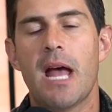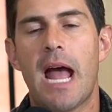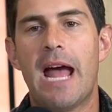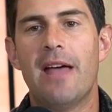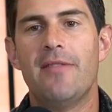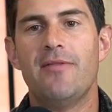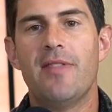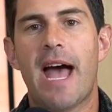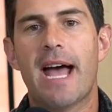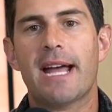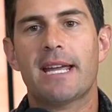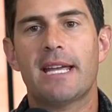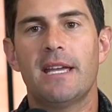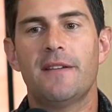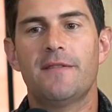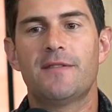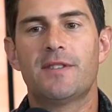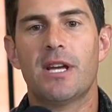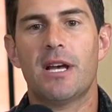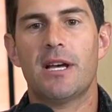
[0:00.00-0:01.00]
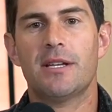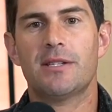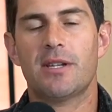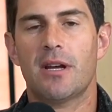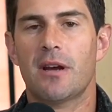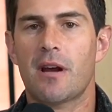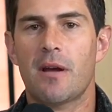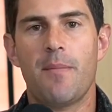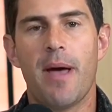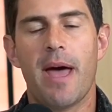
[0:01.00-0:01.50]
And that gives us
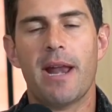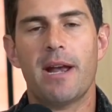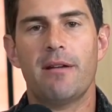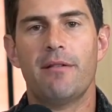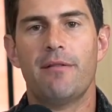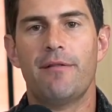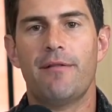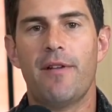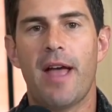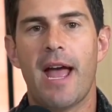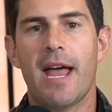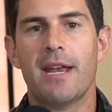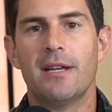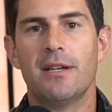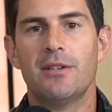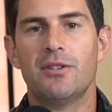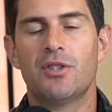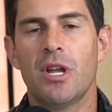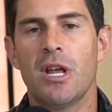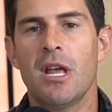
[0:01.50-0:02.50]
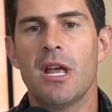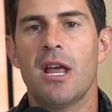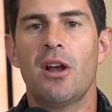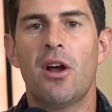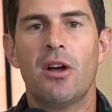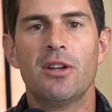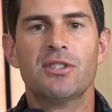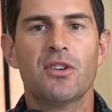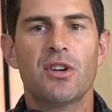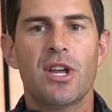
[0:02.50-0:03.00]
a competitive advantage. It
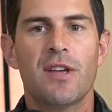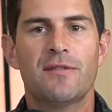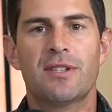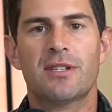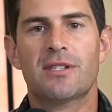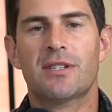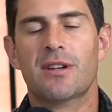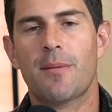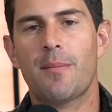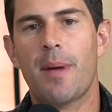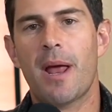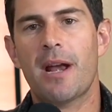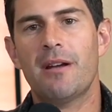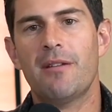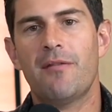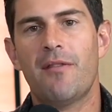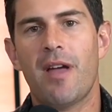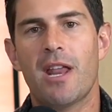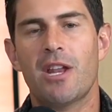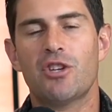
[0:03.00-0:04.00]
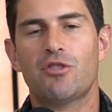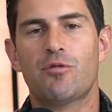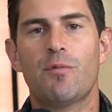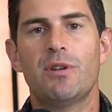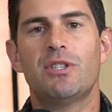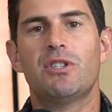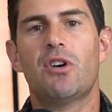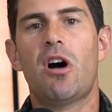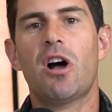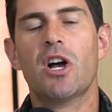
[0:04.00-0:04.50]
also gives us a competitive advantage when
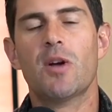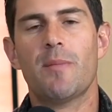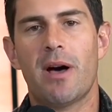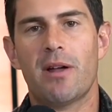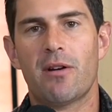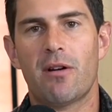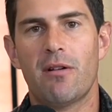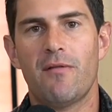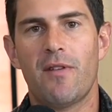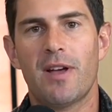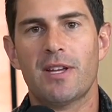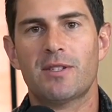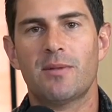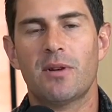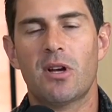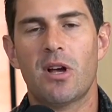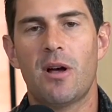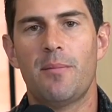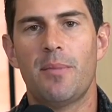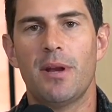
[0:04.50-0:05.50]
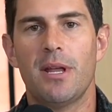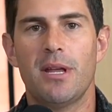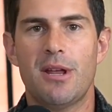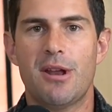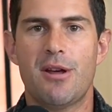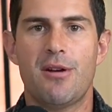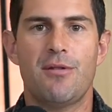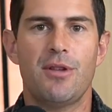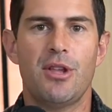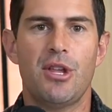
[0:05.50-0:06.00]
we talk about our investment company. You
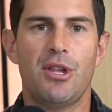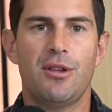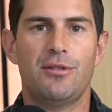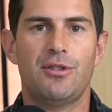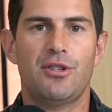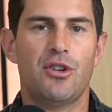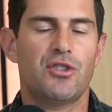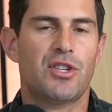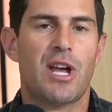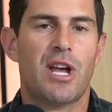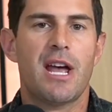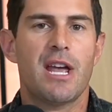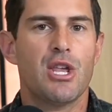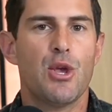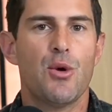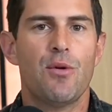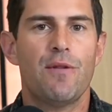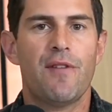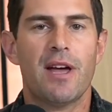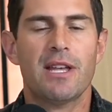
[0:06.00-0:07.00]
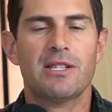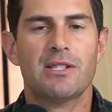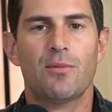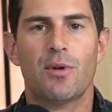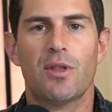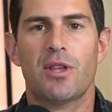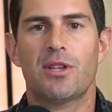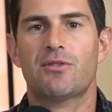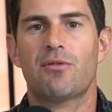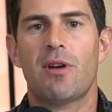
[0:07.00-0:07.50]
know, Josiah, you invested
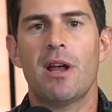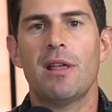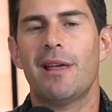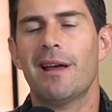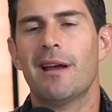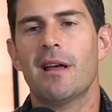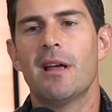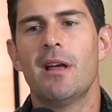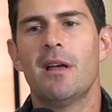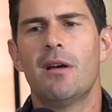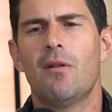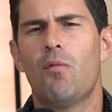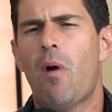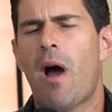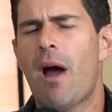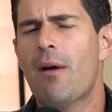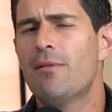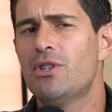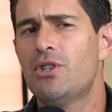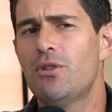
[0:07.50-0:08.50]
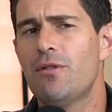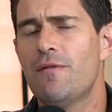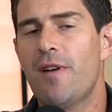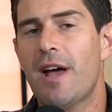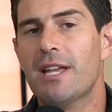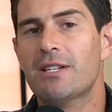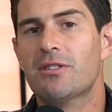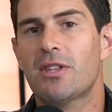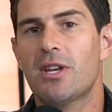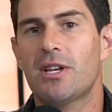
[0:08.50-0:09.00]
with us, right? Like, why would you
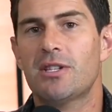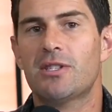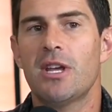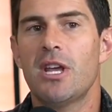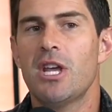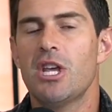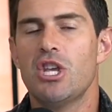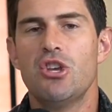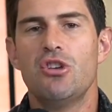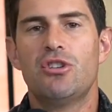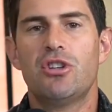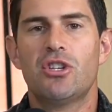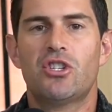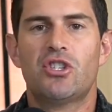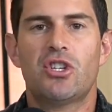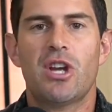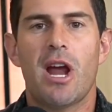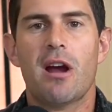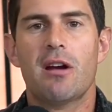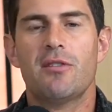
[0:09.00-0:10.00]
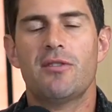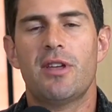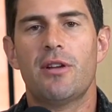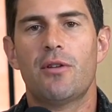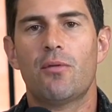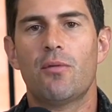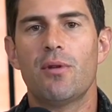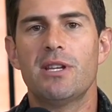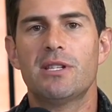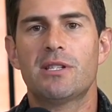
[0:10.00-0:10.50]
invest with us? You just shared that
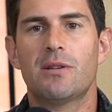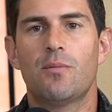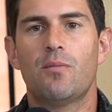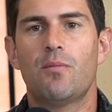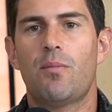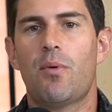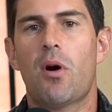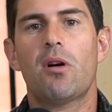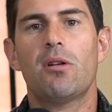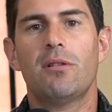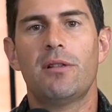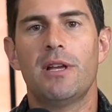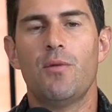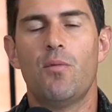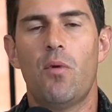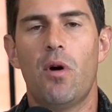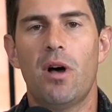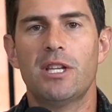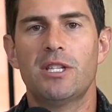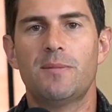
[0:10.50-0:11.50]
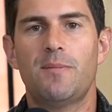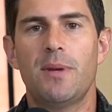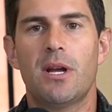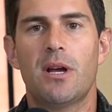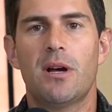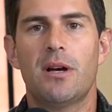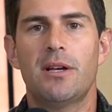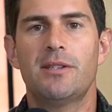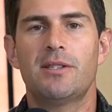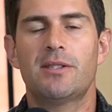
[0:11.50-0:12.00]
a reason partly was
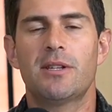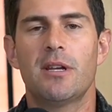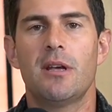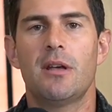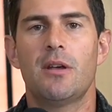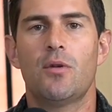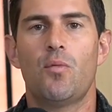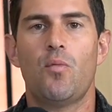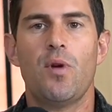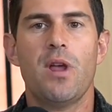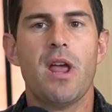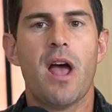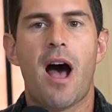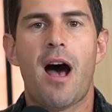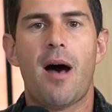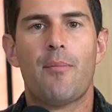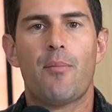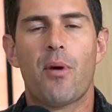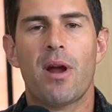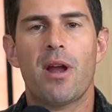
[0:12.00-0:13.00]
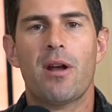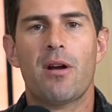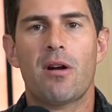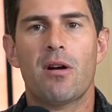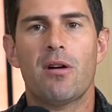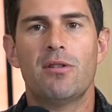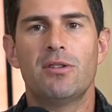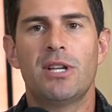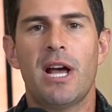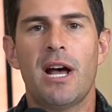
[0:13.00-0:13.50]
because we operated our
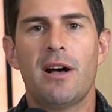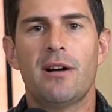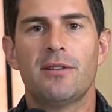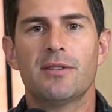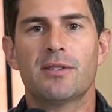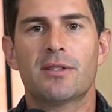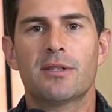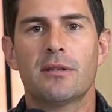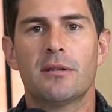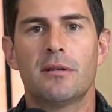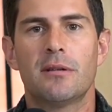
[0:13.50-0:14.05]
hotels.